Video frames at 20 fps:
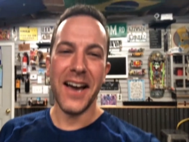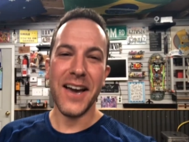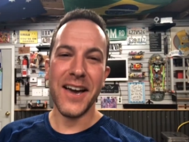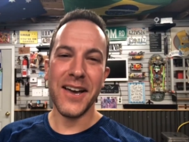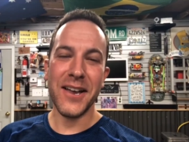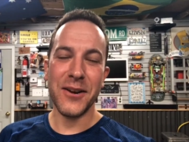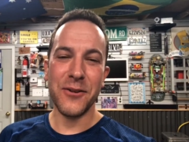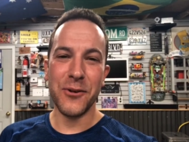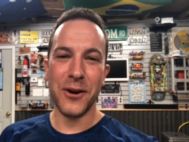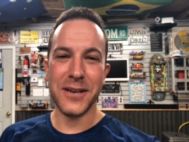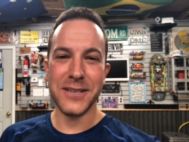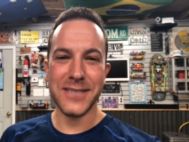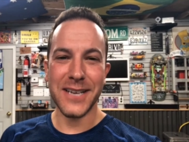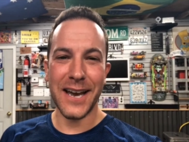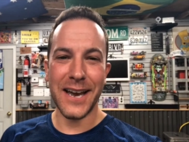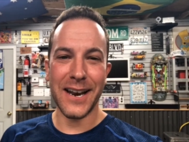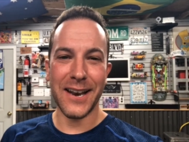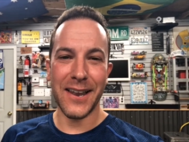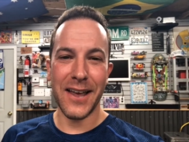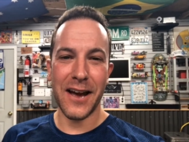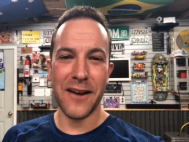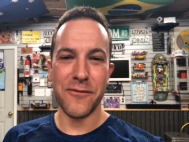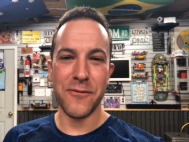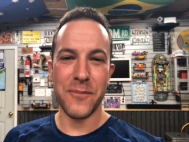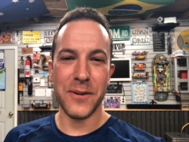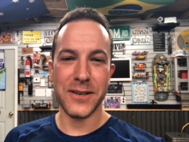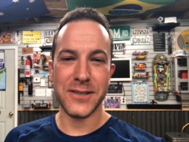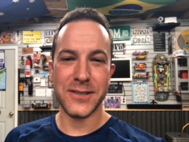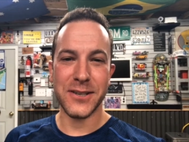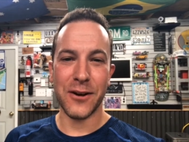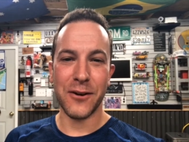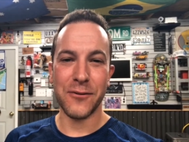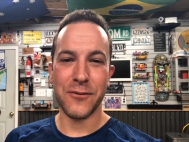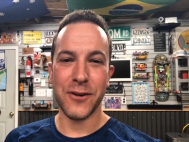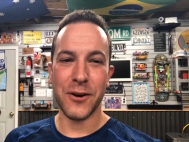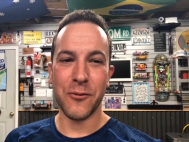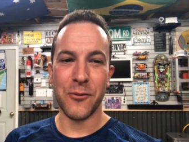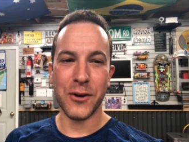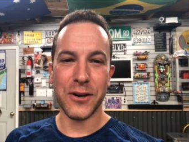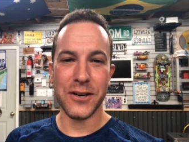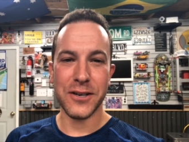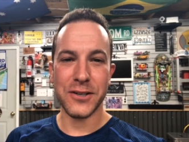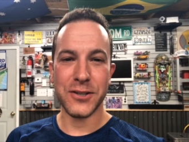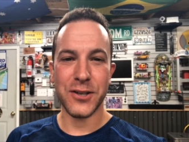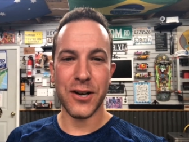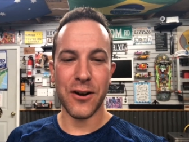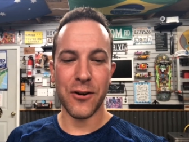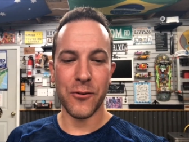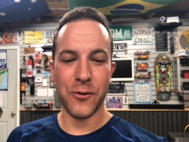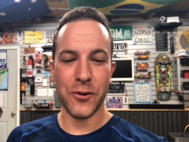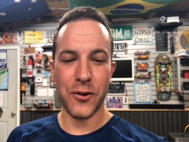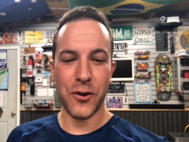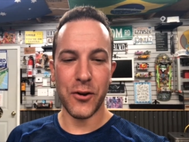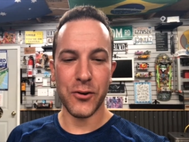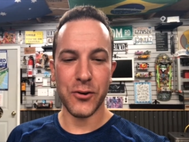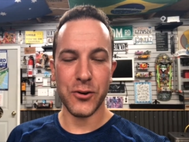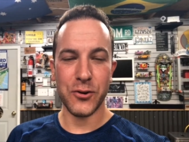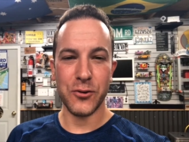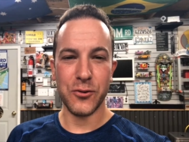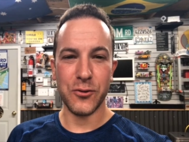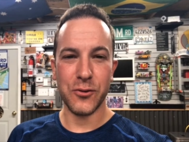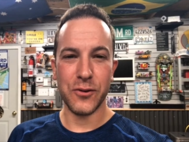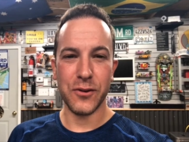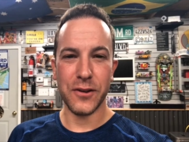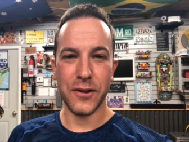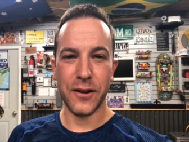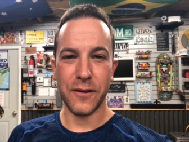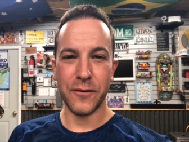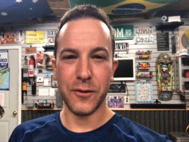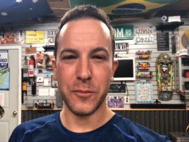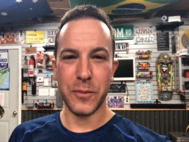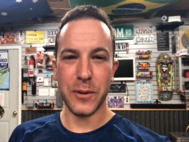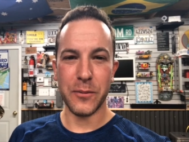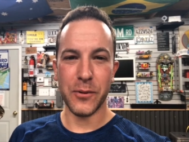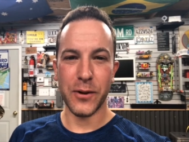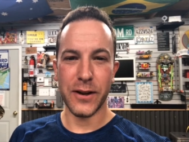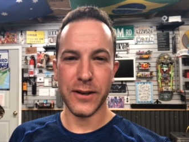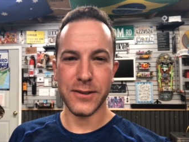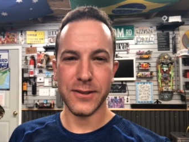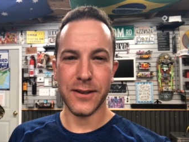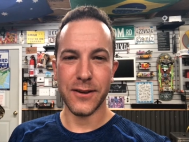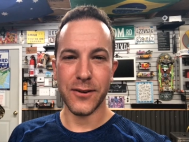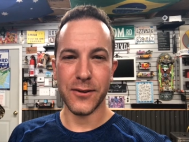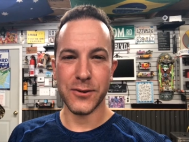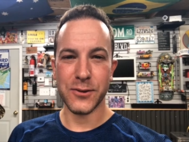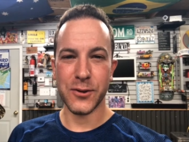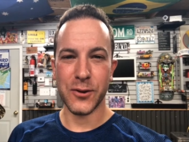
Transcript: Anyways, I had to laugh at myself and I wanted to share with all you lovely people out there.